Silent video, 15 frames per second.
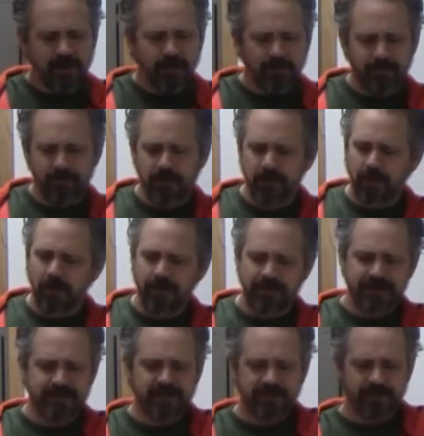I'll put all
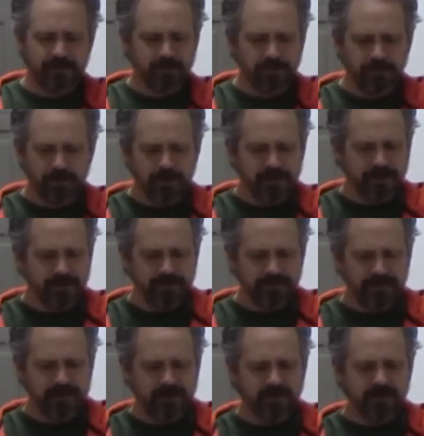this in a little book and